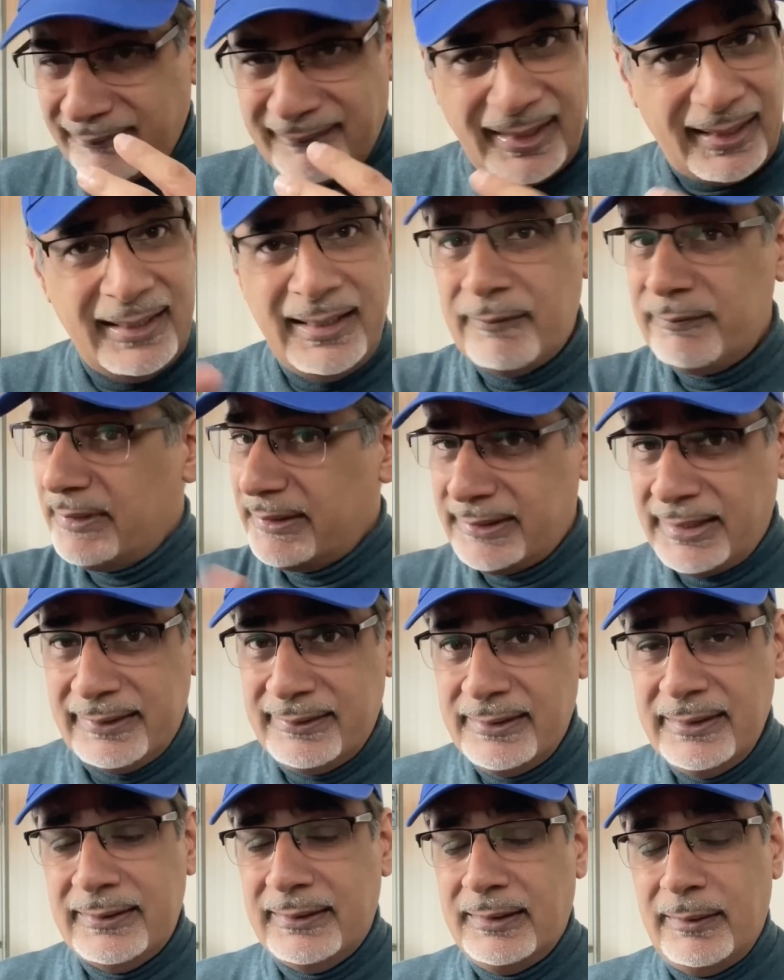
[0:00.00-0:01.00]
and I've
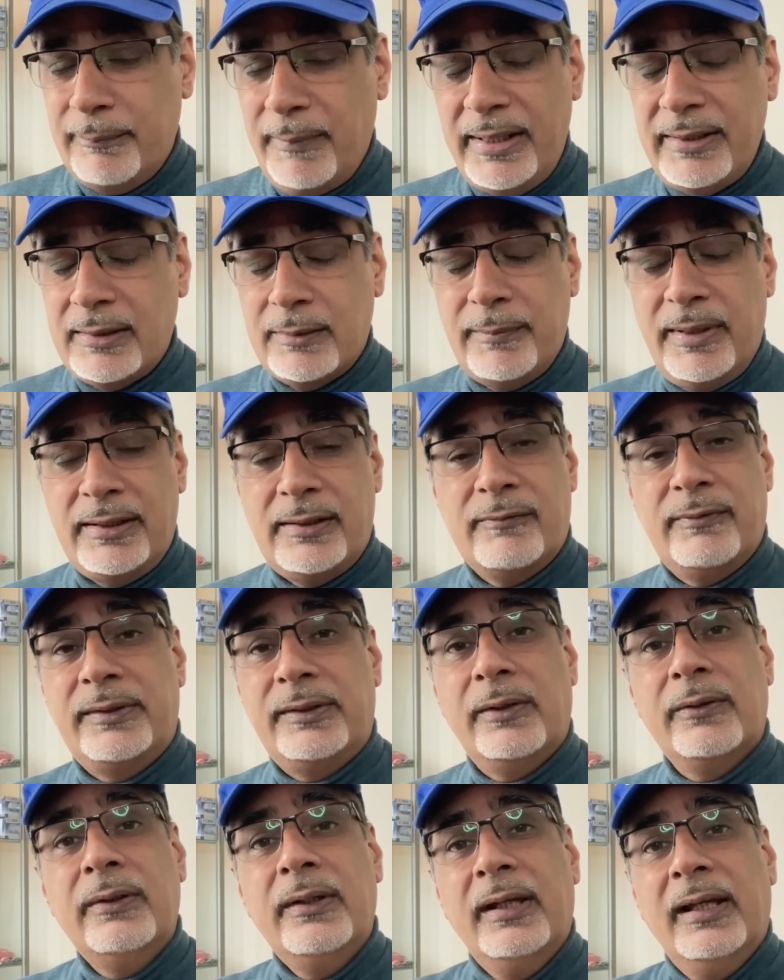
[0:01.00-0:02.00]
discussed this in a major
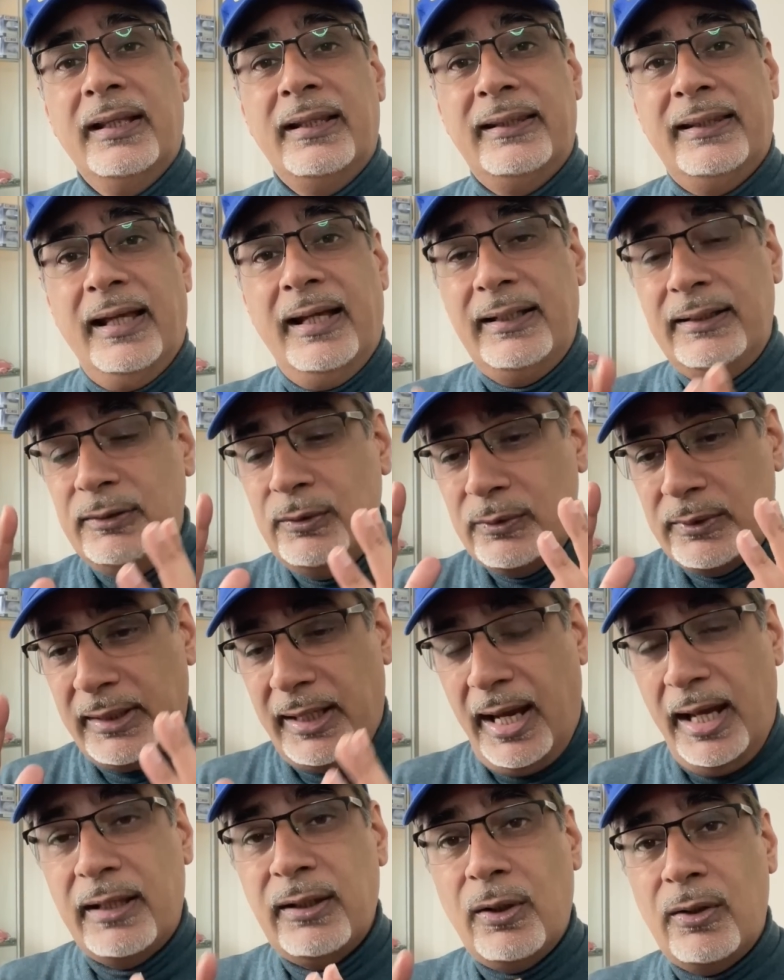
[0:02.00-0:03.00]
video, that you
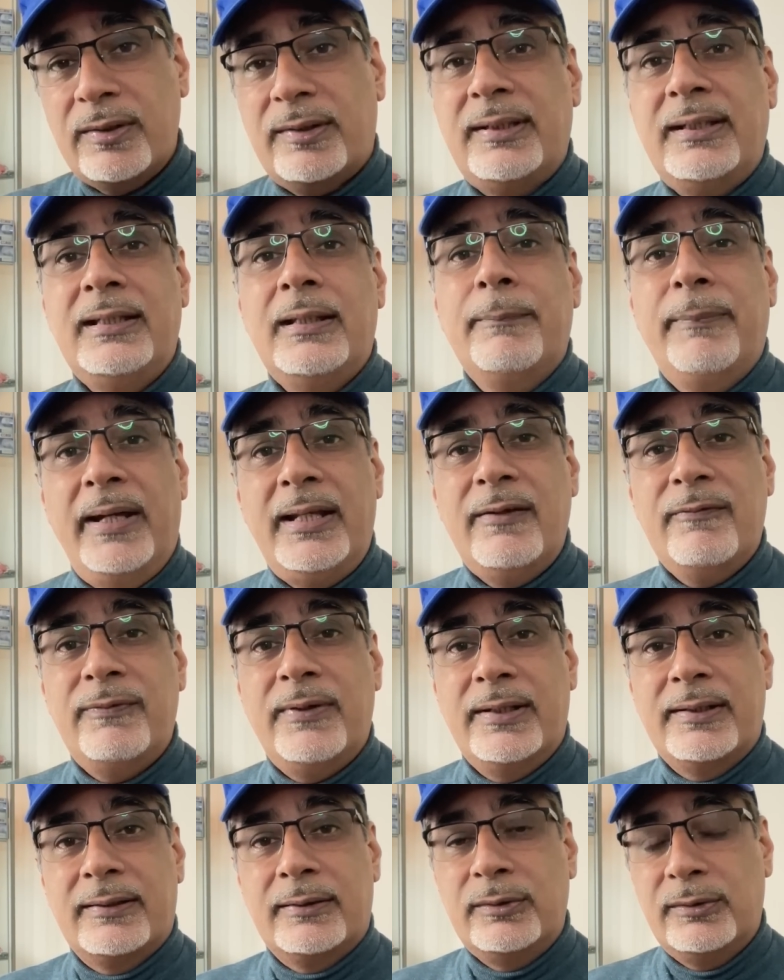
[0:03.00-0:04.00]
cannot see the benefits.